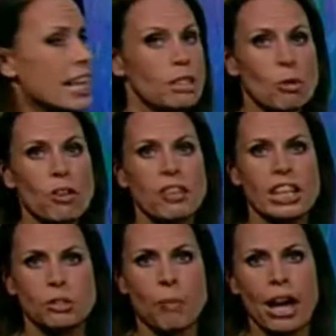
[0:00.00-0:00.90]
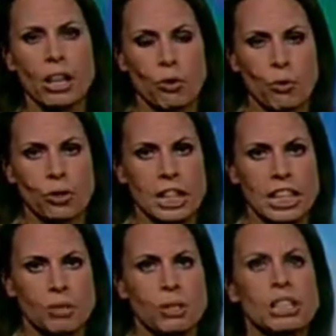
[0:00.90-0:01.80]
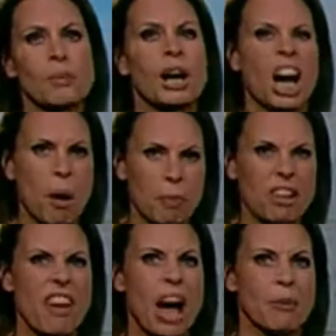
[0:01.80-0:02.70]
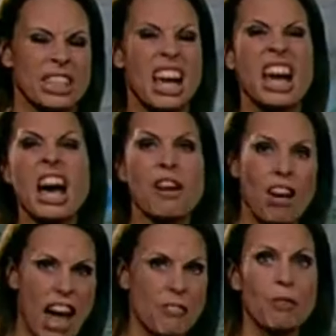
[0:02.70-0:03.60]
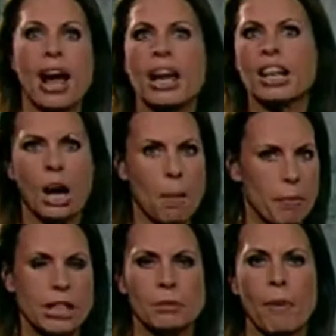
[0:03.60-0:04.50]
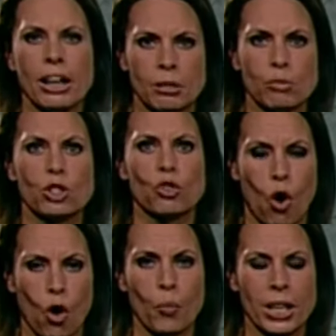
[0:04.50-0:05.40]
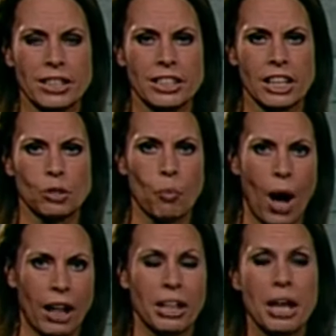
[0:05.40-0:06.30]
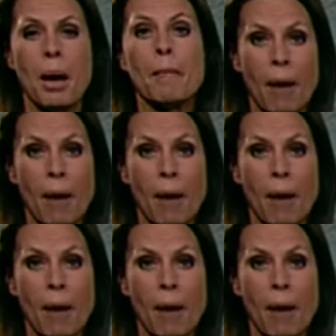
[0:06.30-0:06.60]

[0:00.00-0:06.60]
It is moving its way northeastwards, so a couple of hours of heavy rain accompanied by some strong winds as well.